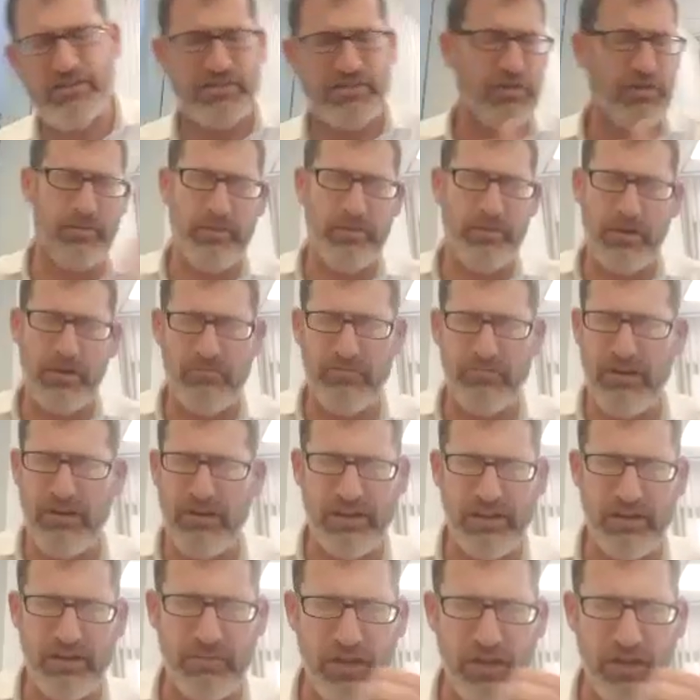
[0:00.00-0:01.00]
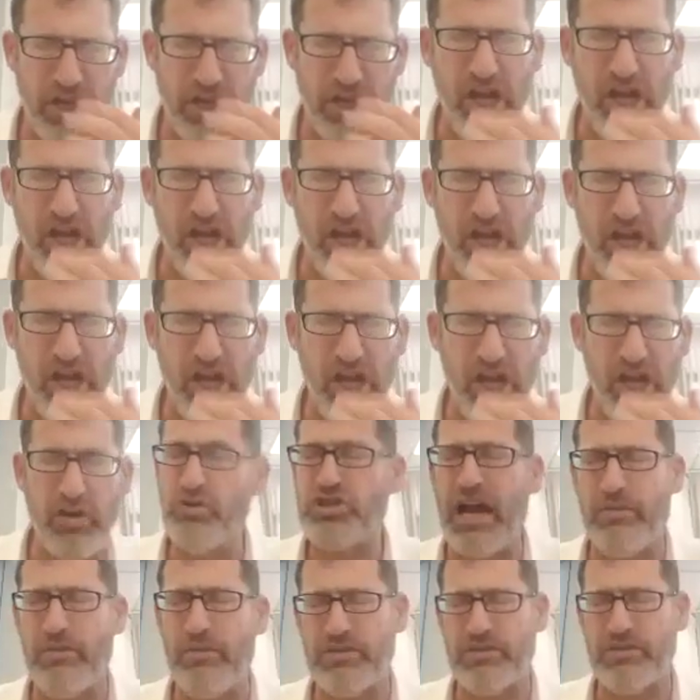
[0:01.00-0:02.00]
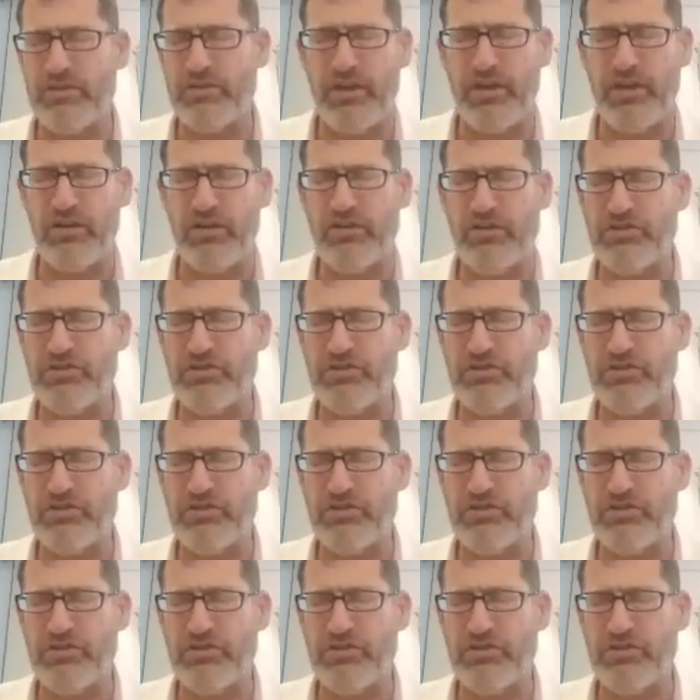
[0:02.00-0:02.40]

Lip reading: era, just open up randomly, Hilchos Shabbos.